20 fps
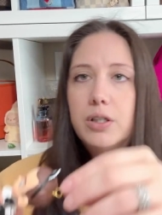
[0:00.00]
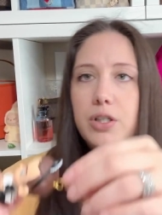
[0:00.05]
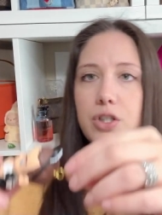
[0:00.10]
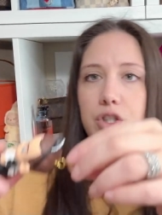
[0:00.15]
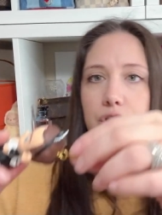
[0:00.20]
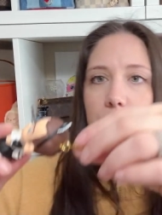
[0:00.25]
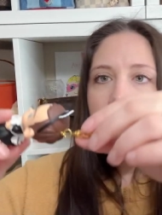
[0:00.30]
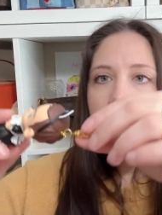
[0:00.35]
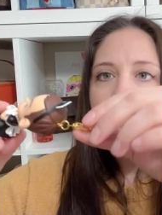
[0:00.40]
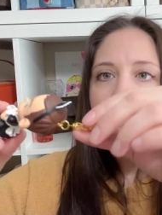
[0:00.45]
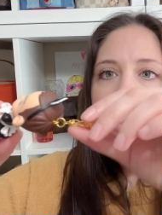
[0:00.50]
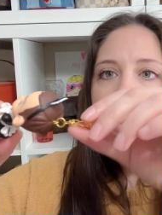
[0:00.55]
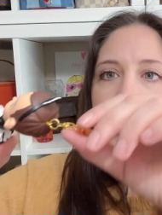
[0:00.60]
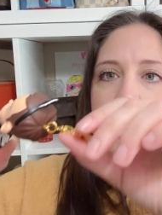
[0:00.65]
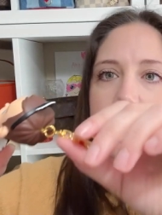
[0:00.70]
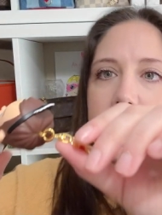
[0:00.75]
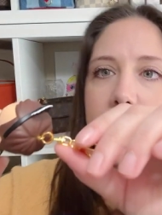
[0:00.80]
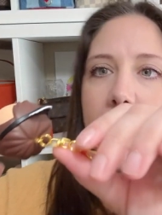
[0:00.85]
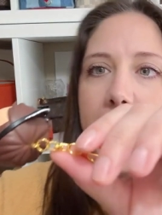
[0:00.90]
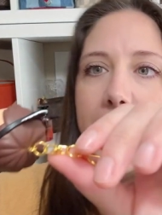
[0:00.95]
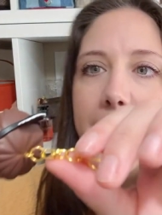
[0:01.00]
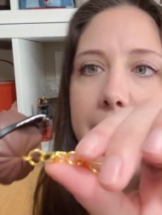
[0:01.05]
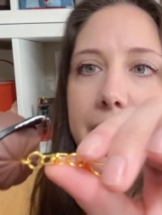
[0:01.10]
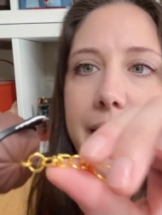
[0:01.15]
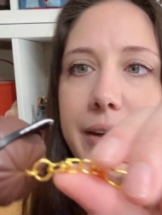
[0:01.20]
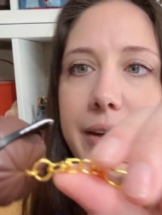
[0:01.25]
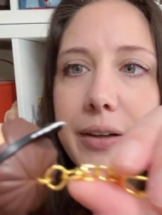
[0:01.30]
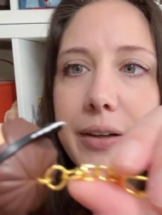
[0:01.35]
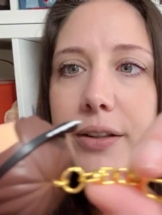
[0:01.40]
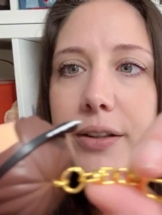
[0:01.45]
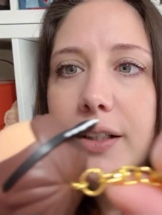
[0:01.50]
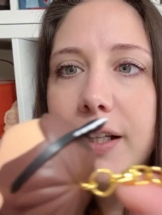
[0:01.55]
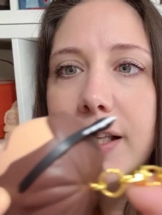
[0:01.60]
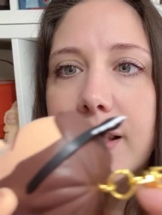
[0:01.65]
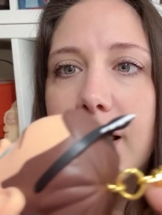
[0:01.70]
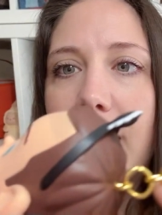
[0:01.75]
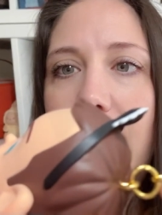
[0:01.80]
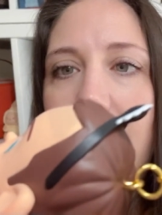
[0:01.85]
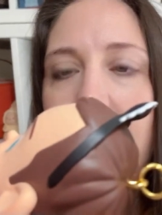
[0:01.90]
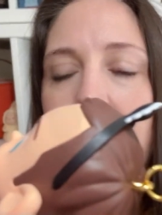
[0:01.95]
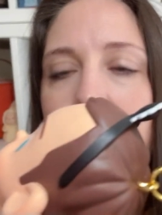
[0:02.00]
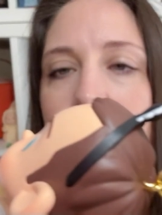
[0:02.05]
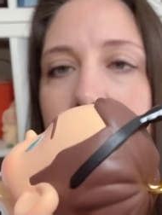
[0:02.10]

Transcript: Sheldon's head. Look at that.